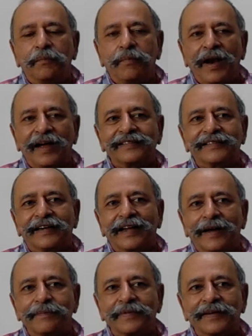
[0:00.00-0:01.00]
blast that
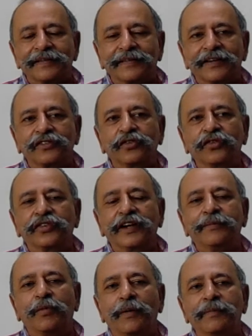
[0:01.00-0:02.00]
happens, a
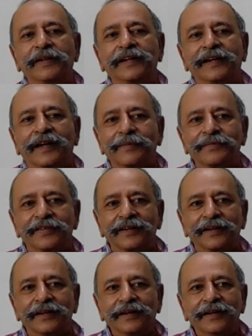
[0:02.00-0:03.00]
suicide bomber that comes
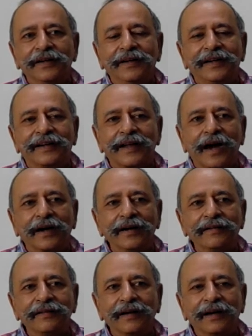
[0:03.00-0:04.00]
in,
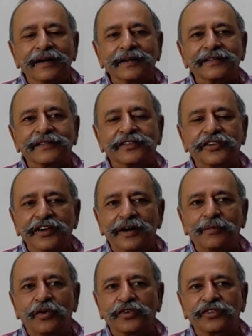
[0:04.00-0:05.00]
targets a
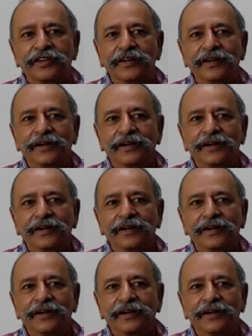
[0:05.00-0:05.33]
Shia mosque,